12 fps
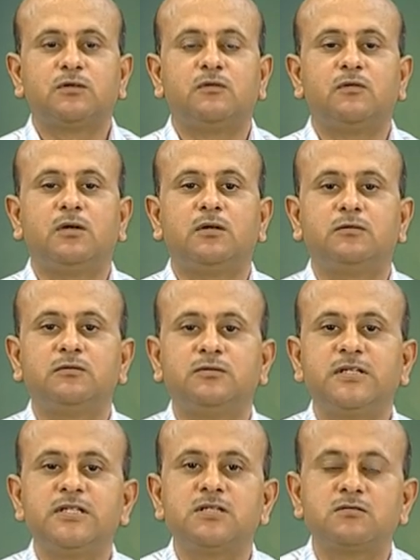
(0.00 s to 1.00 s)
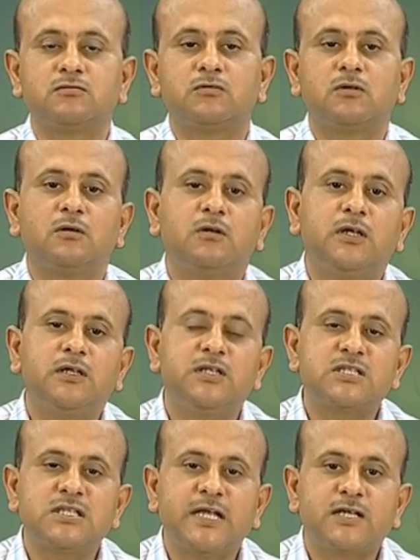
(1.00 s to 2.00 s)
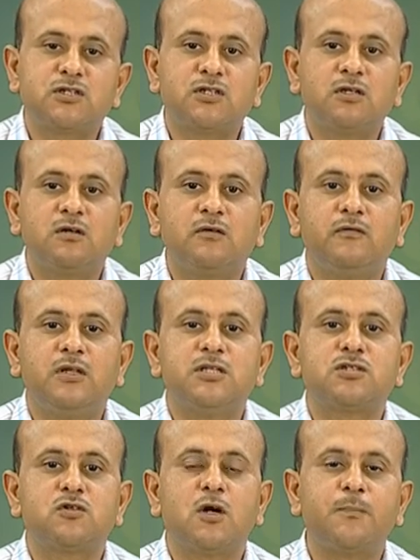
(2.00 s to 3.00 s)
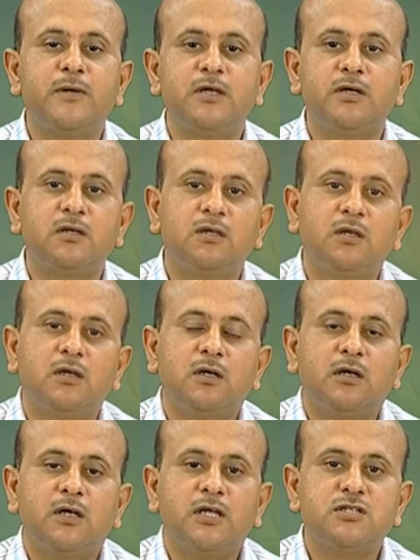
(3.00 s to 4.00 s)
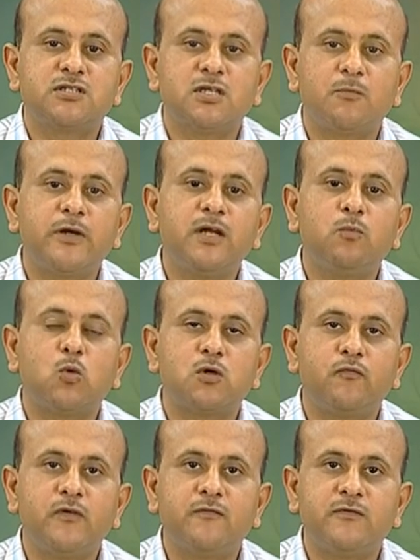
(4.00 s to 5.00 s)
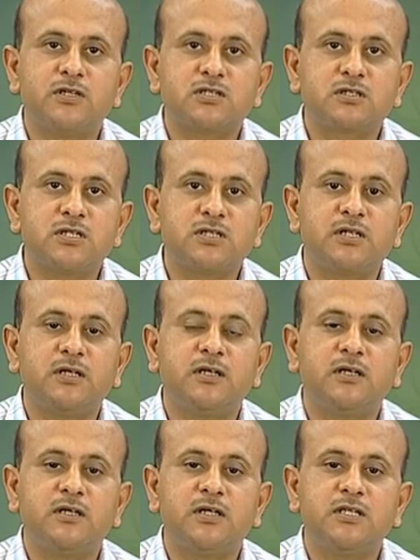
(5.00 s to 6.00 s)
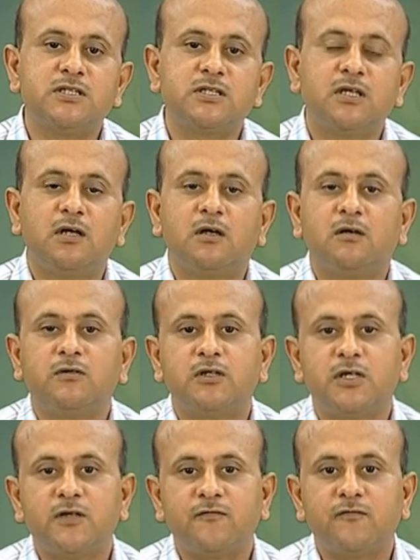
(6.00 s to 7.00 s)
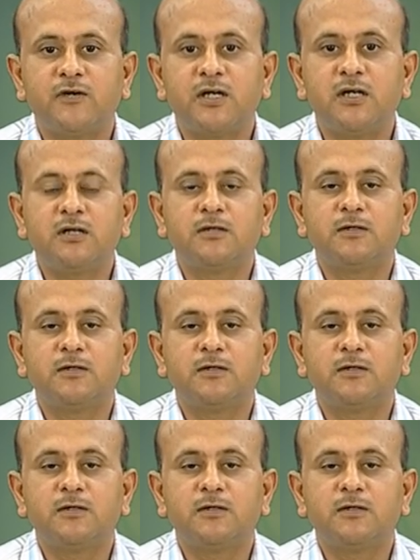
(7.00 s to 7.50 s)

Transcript: uh, this in this lecture we will stop here in summary, what we have discussed in here is the different